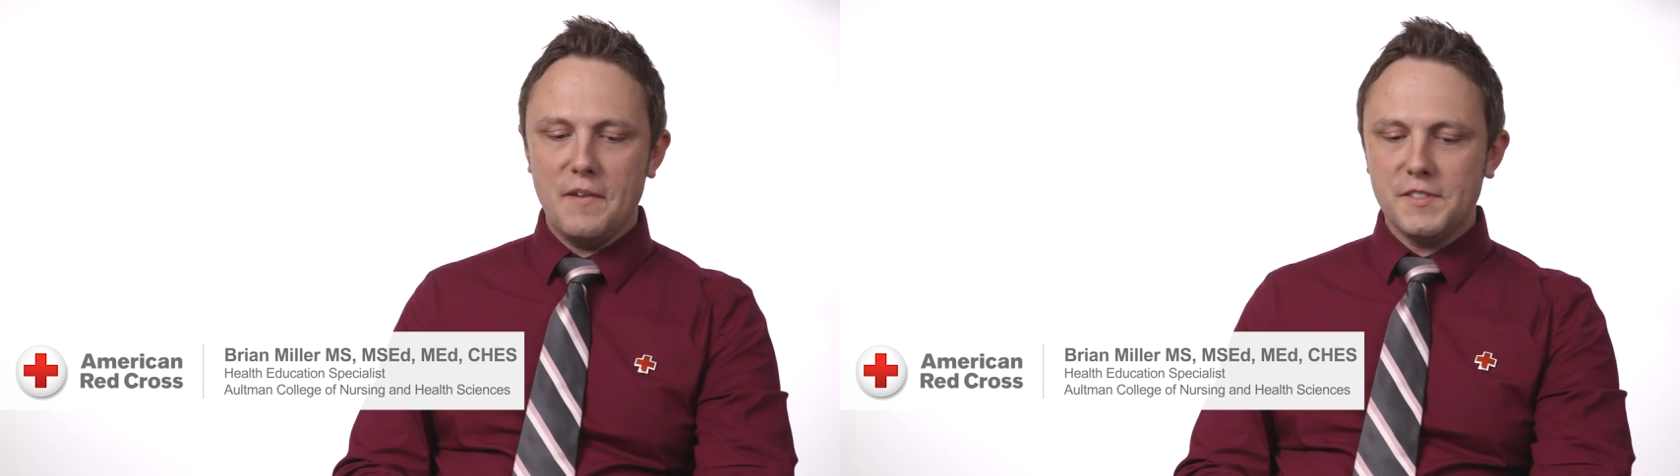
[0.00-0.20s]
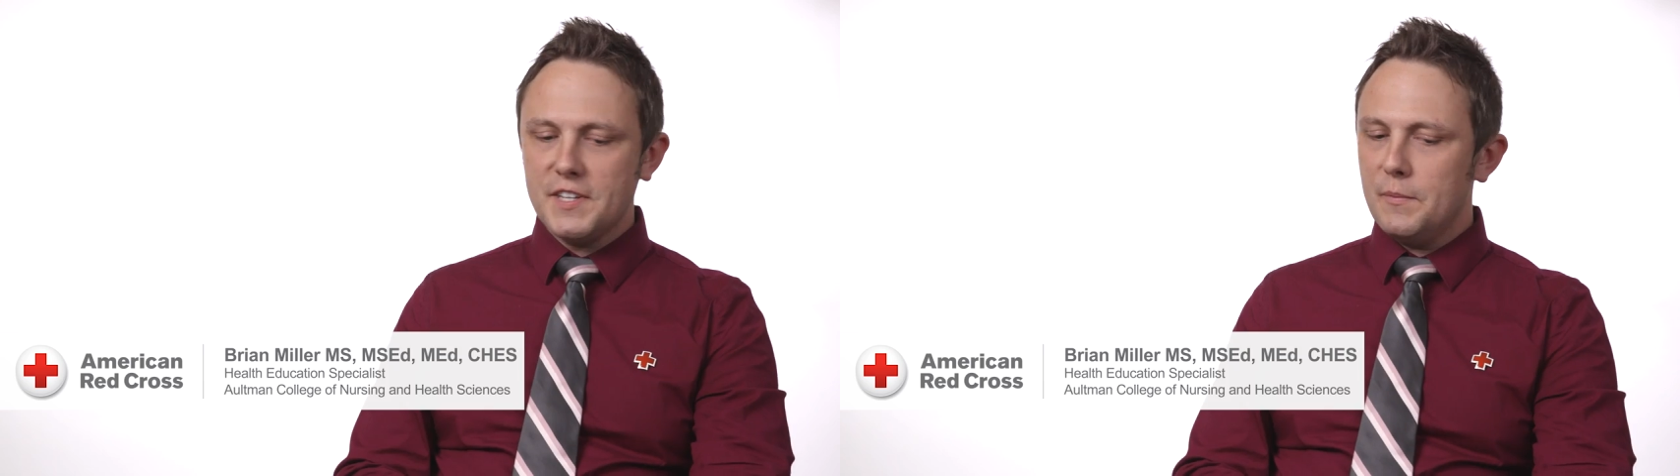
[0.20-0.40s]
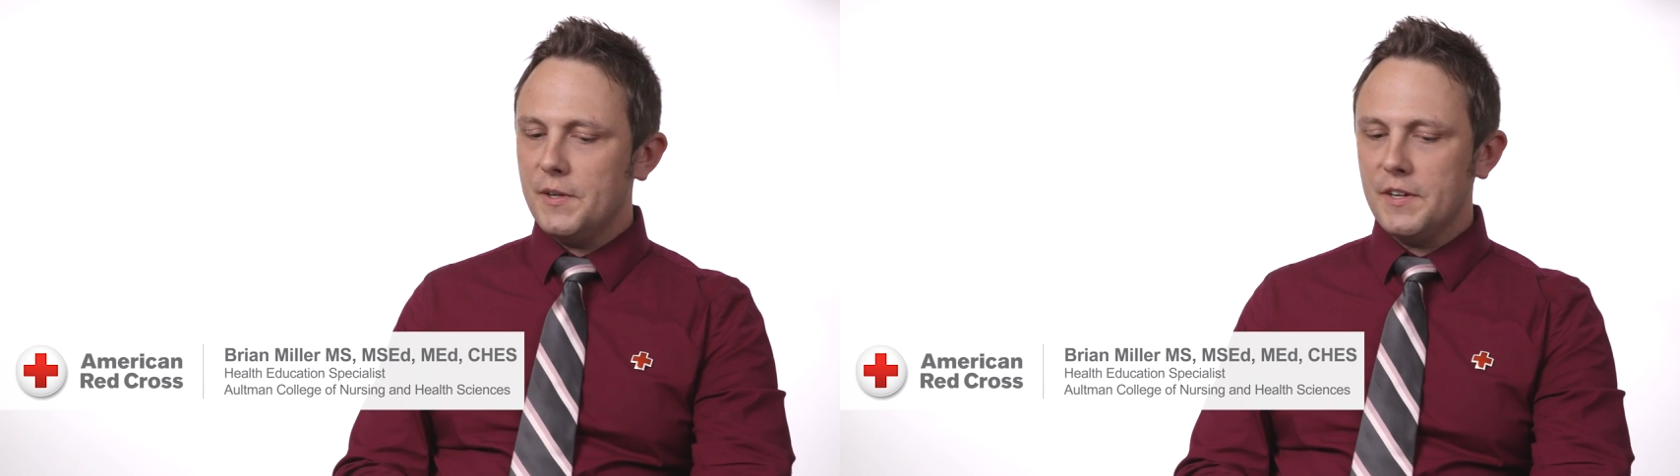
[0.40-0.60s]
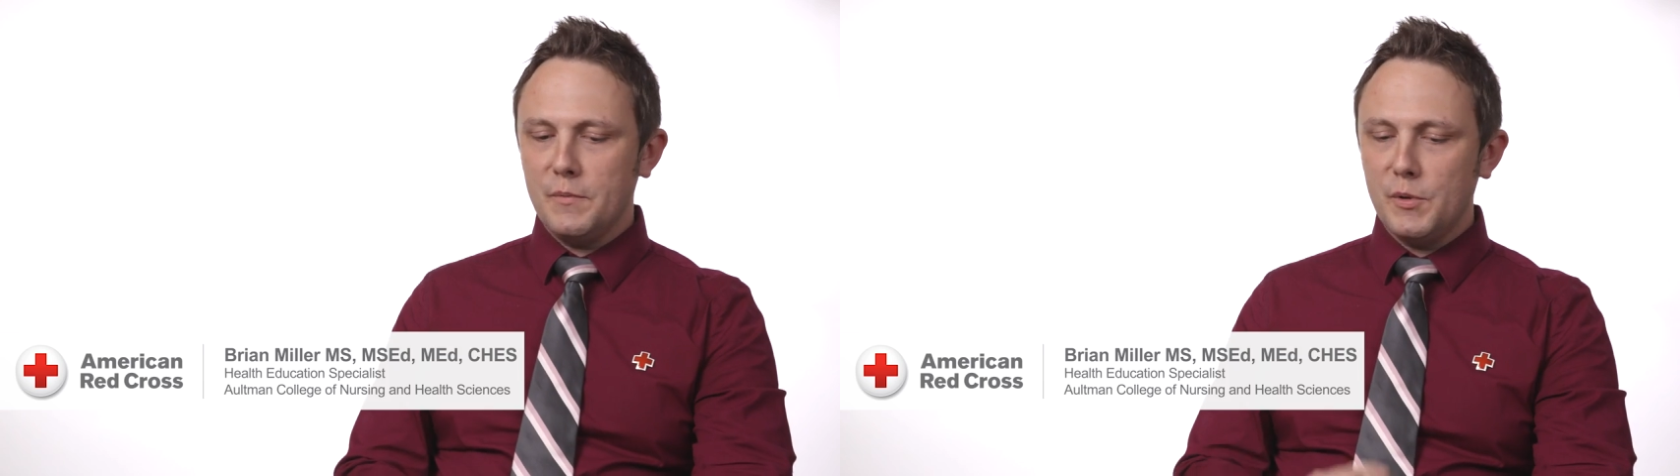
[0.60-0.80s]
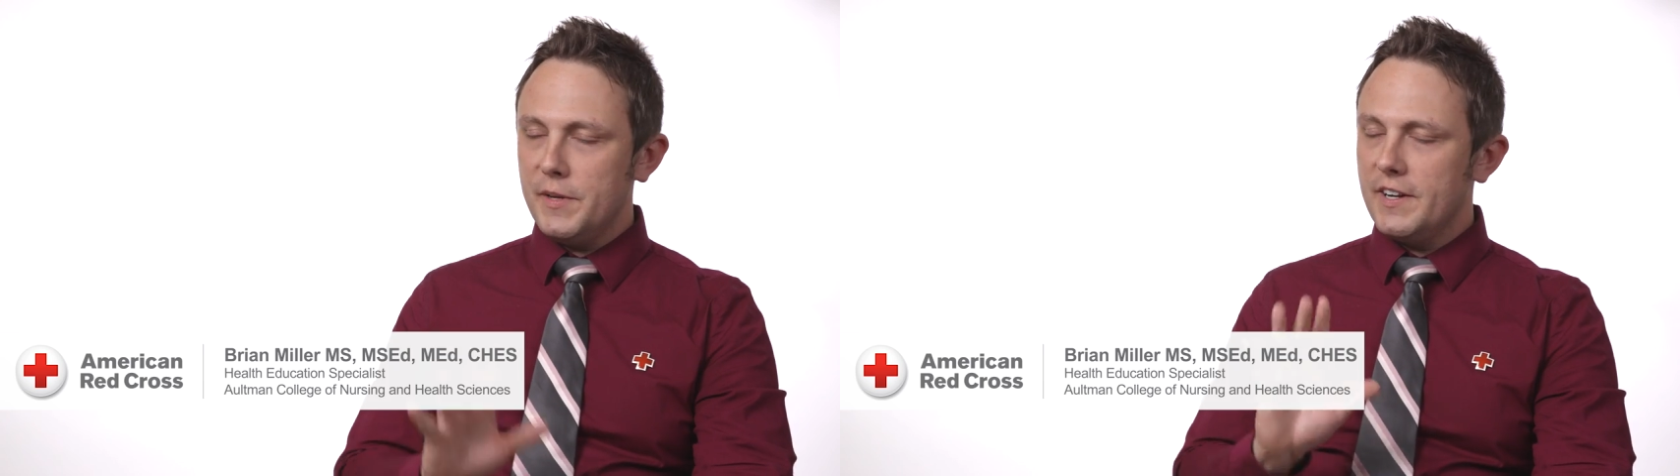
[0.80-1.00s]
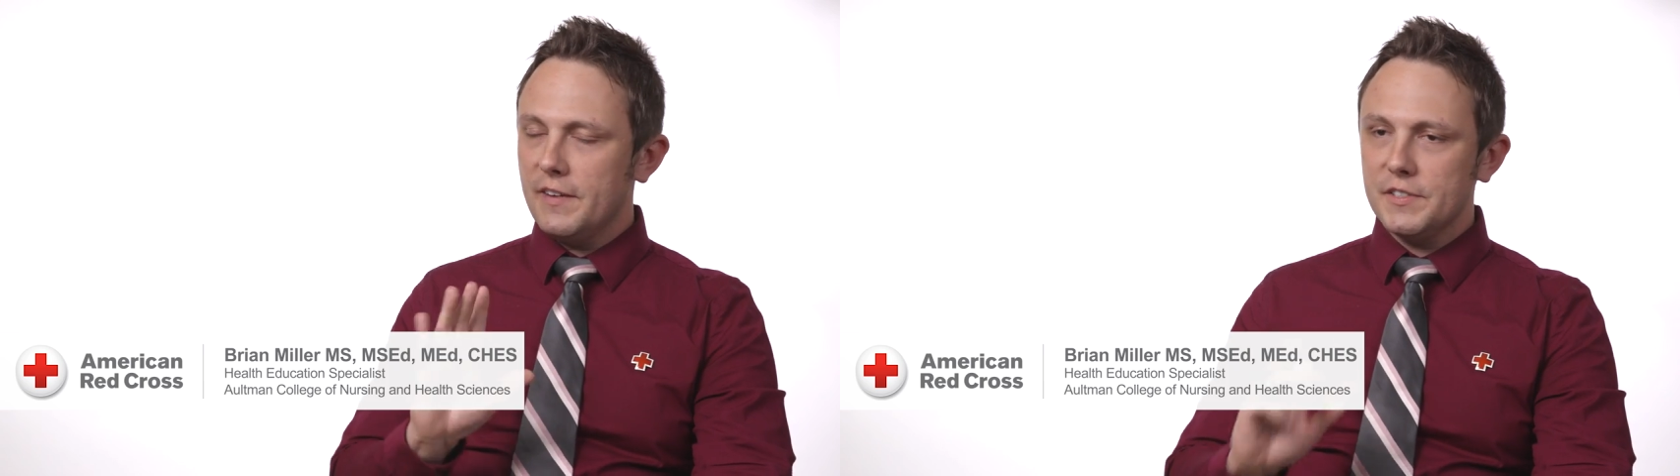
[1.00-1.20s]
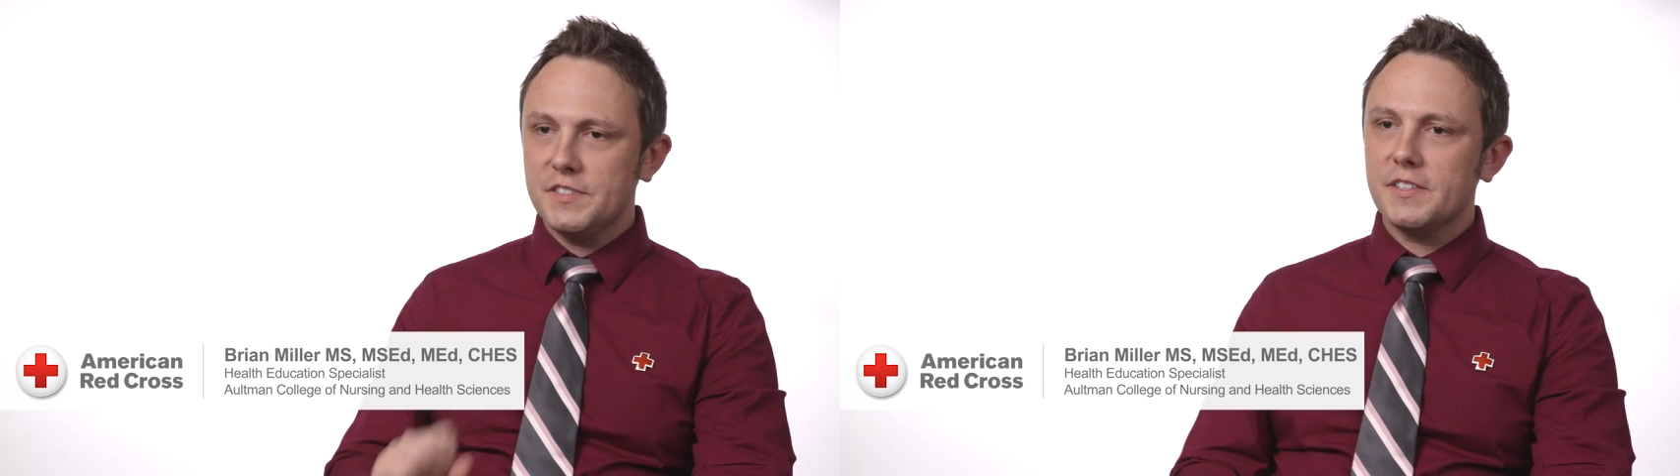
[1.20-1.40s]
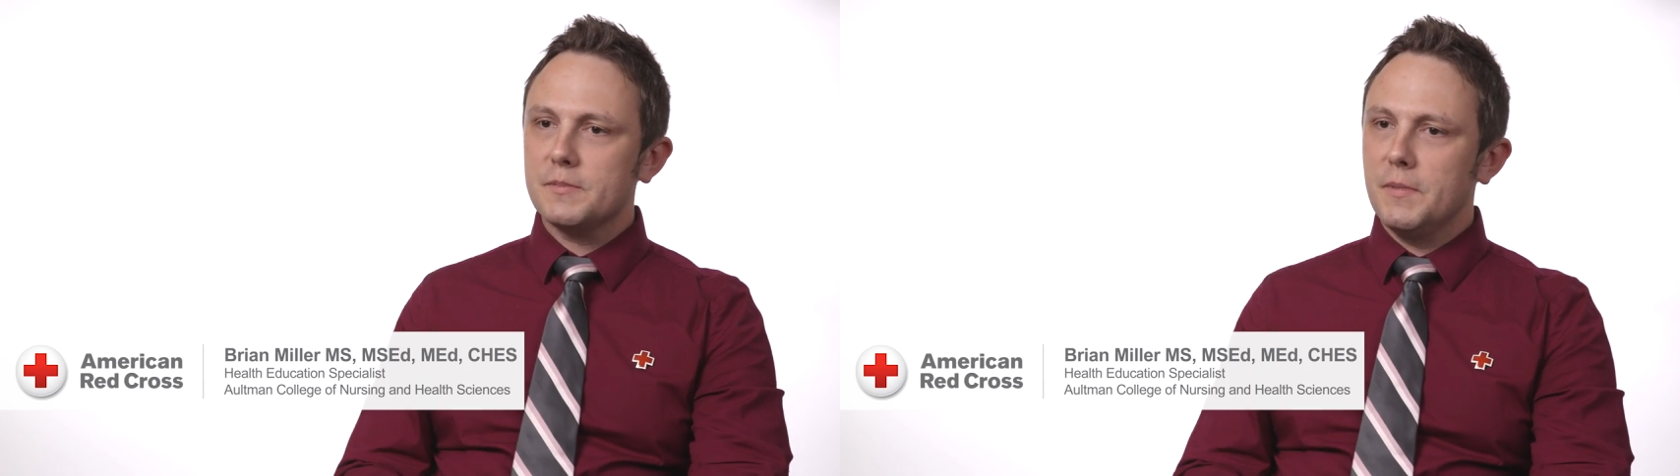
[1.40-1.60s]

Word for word: Every time we come, we meet every six